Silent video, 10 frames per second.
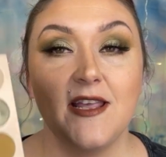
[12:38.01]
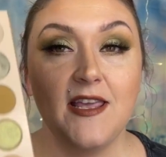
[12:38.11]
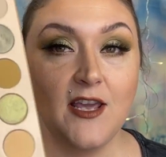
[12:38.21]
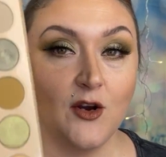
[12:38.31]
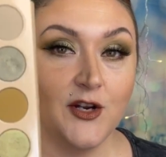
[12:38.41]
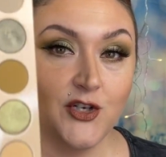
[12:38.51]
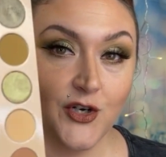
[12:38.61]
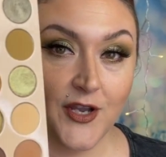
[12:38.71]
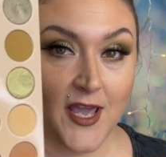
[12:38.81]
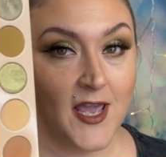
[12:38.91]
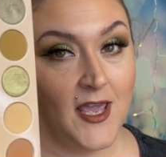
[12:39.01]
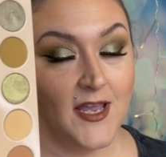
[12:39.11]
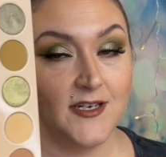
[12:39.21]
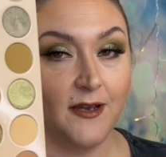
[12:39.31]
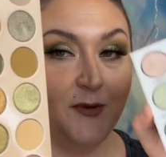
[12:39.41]
here is your
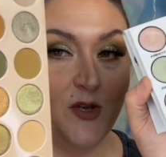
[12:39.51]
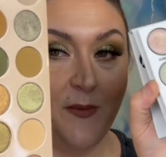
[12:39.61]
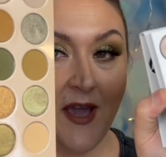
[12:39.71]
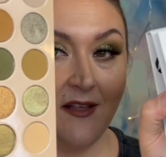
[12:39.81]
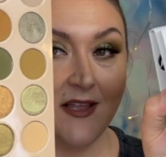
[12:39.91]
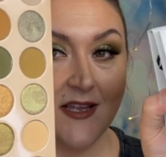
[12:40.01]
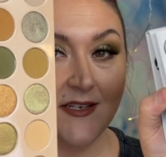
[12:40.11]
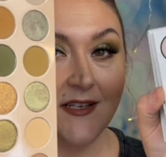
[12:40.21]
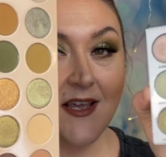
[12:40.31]
KKW palette.